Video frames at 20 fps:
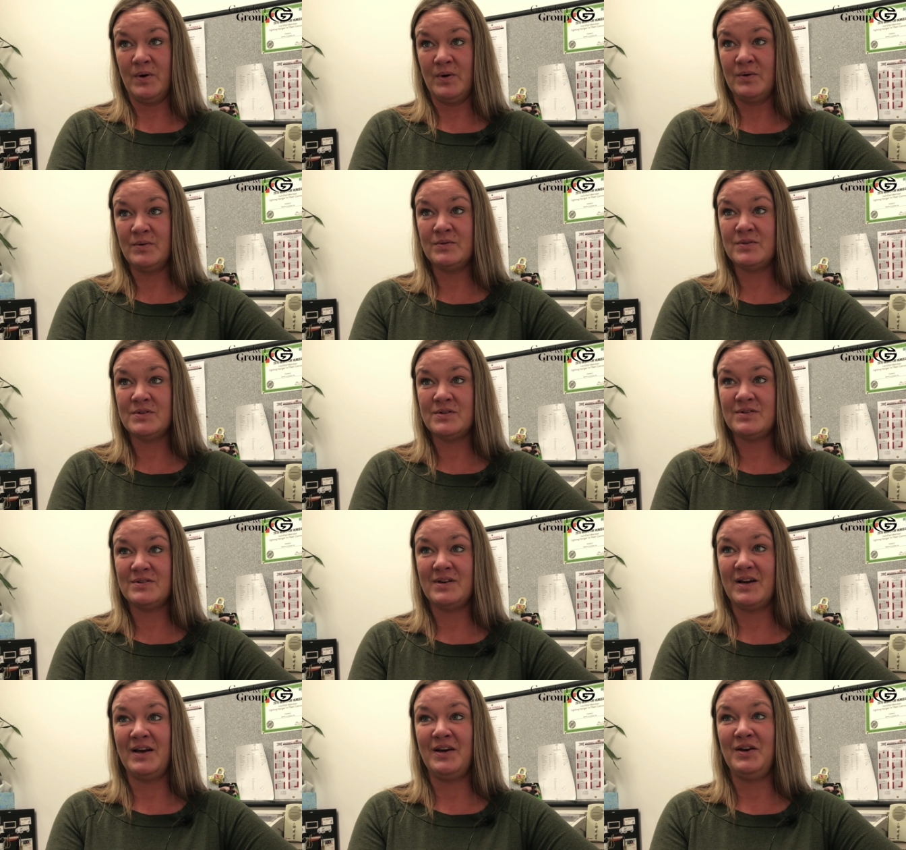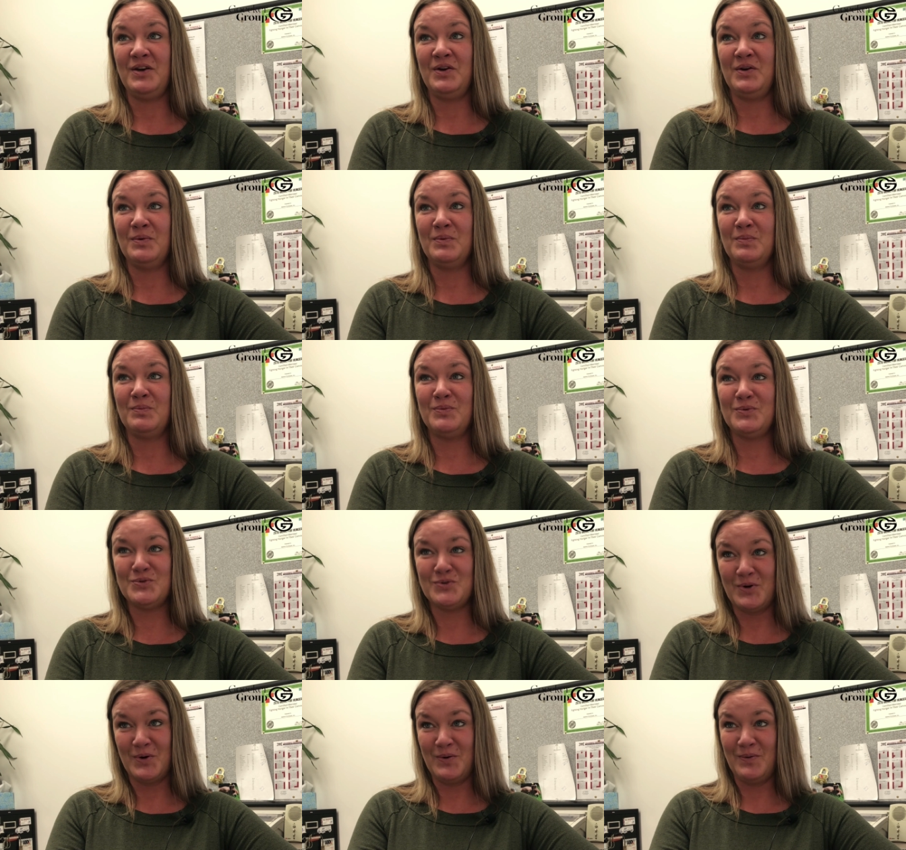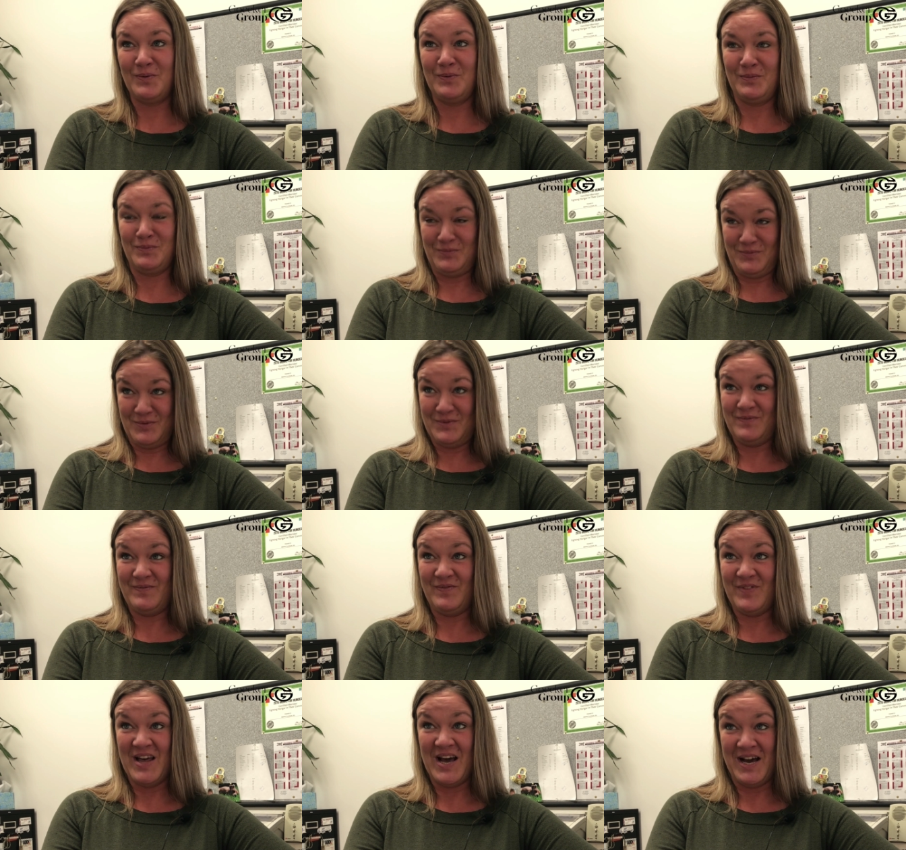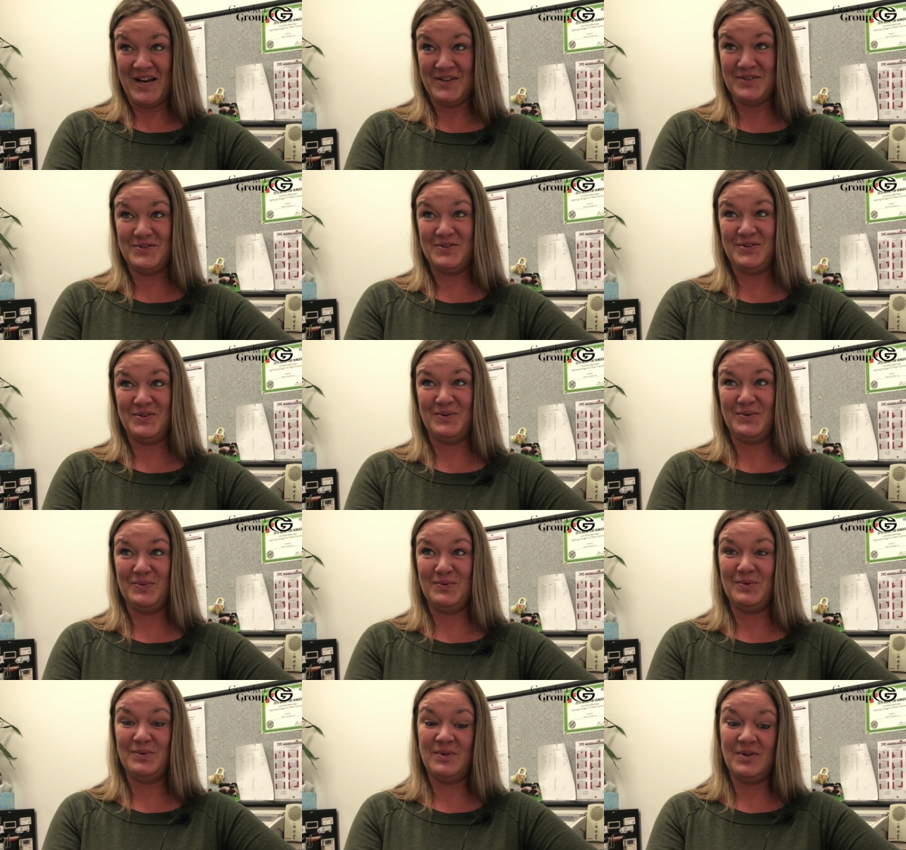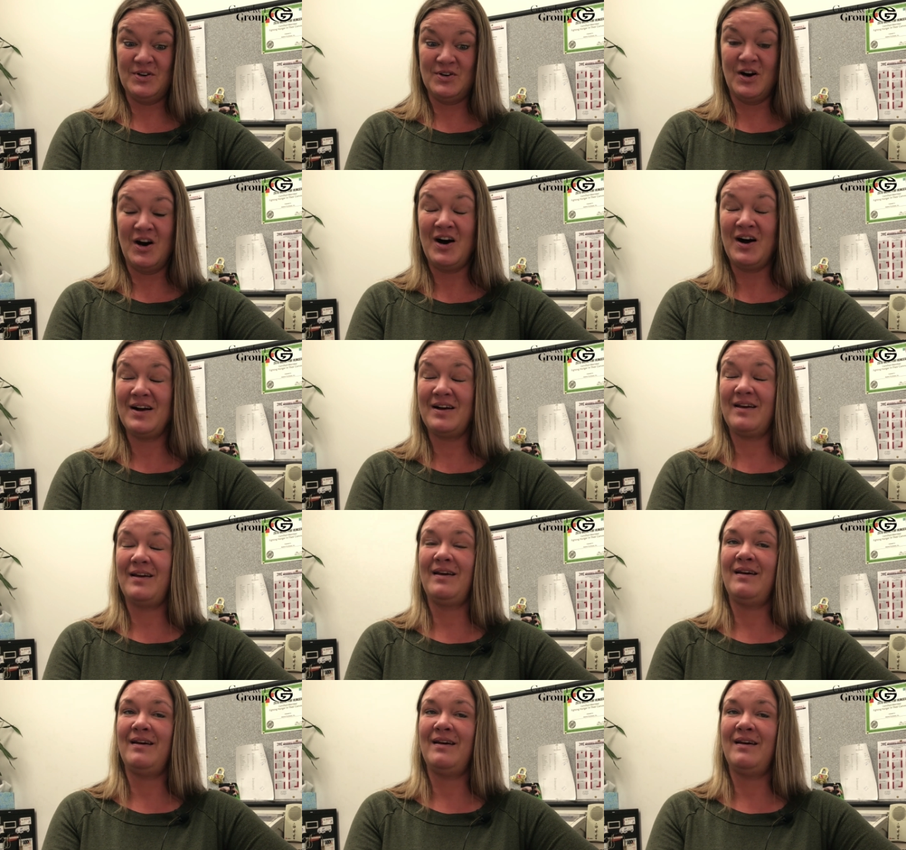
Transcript: boat, and you drove that to the dock,